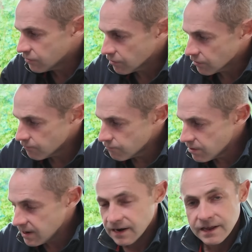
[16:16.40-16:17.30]
Just a
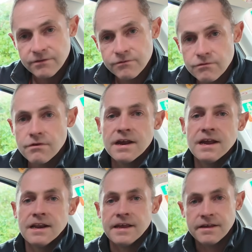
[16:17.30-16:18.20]
really,
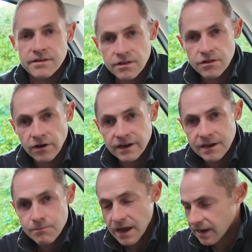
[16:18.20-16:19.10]
really
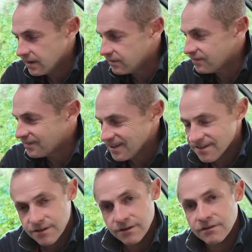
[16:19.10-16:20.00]
solidly made,
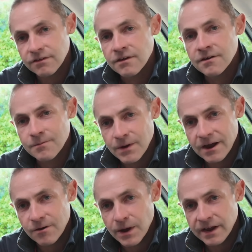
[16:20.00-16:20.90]
decent
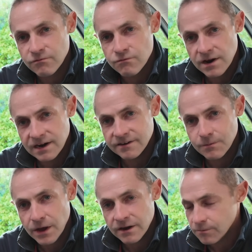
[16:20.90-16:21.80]
power bank. Really
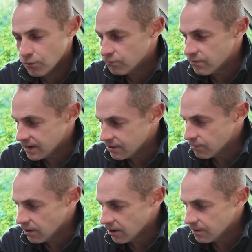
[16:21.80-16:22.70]
dependable, really
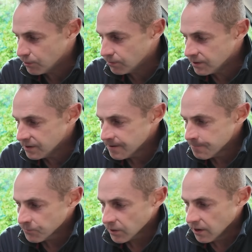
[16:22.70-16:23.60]
reliable.
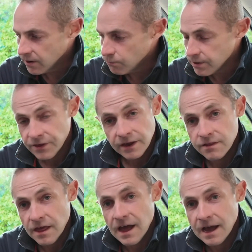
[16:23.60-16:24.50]
We think
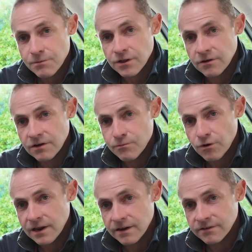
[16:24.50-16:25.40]
it's absolutely
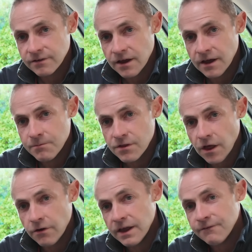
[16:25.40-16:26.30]
brilliant.
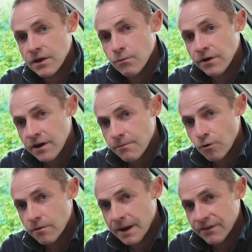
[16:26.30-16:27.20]
So if you want to know
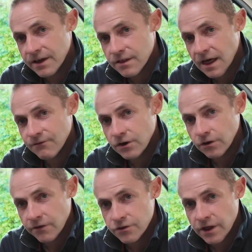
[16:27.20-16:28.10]
more about this, have a
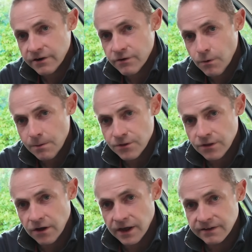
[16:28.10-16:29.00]
look on the Jackery
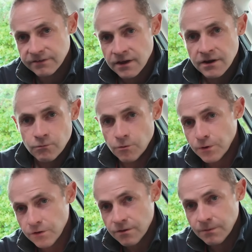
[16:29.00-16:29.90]
website. We'll
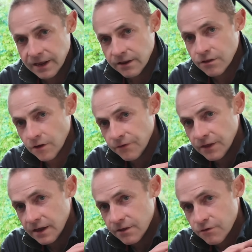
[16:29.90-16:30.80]
put some links on
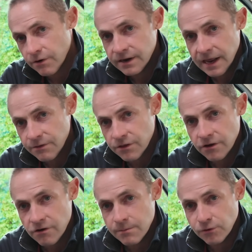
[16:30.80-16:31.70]
the screen now so
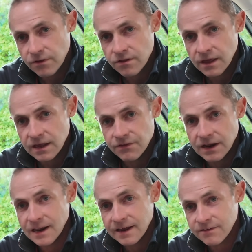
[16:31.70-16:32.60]
you're able to see
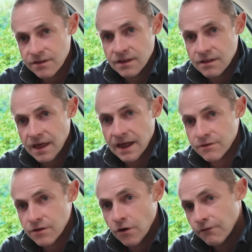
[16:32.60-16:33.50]
the latest
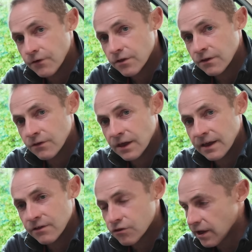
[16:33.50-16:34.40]
discounts and offers and things.